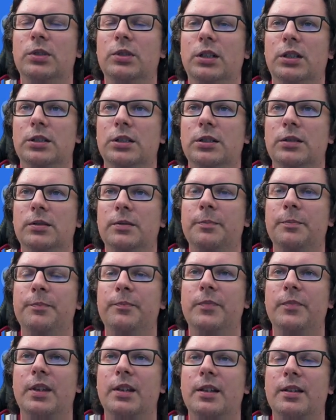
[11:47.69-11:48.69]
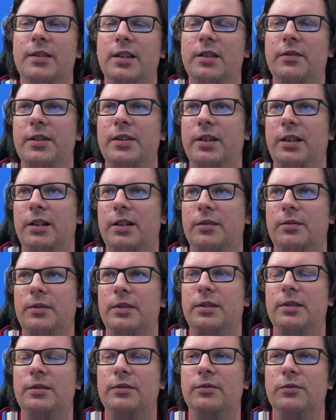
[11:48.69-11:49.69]
a service account.
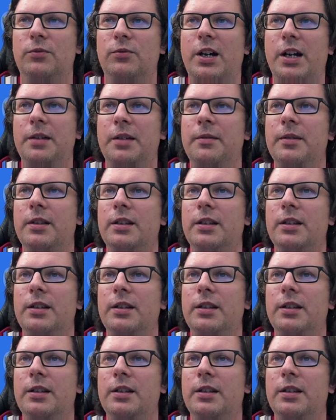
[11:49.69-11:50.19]
Why?